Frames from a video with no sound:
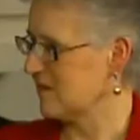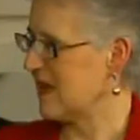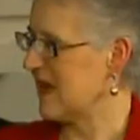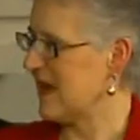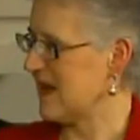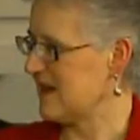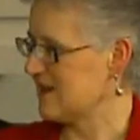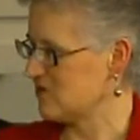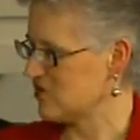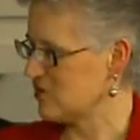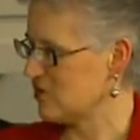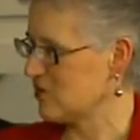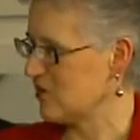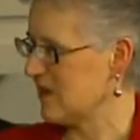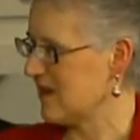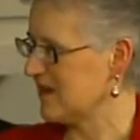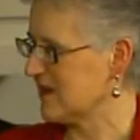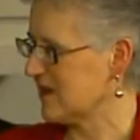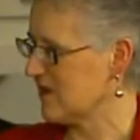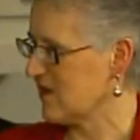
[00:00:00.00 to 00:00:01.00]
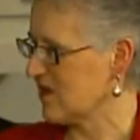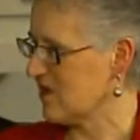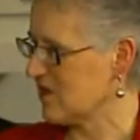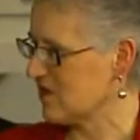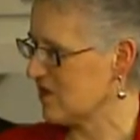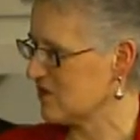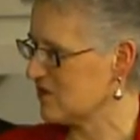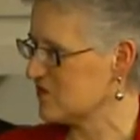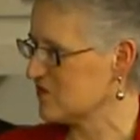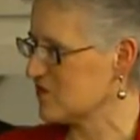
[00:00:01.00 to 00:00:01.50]
cash or credit
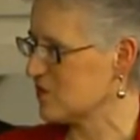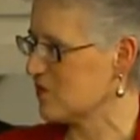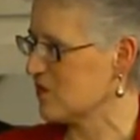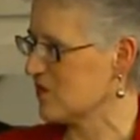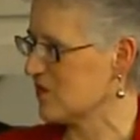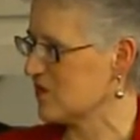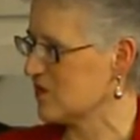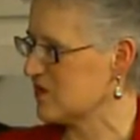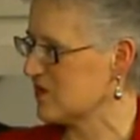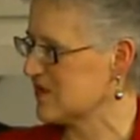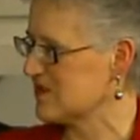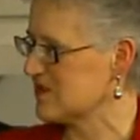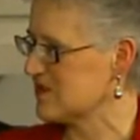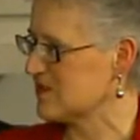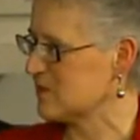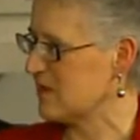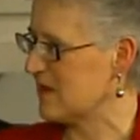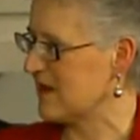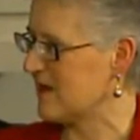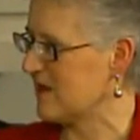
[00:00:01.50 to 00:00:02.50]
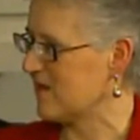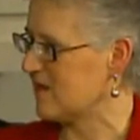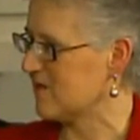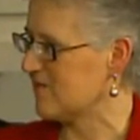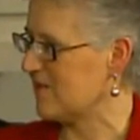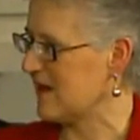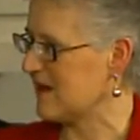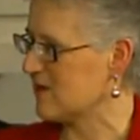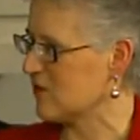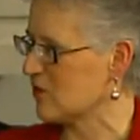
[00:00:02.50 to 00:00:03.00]
cards, or does it depend on the
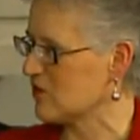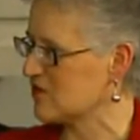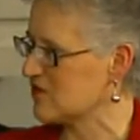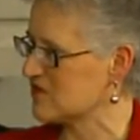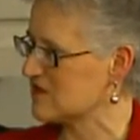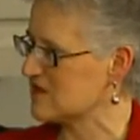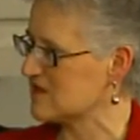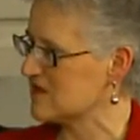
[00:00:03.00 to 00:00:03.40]
vendors?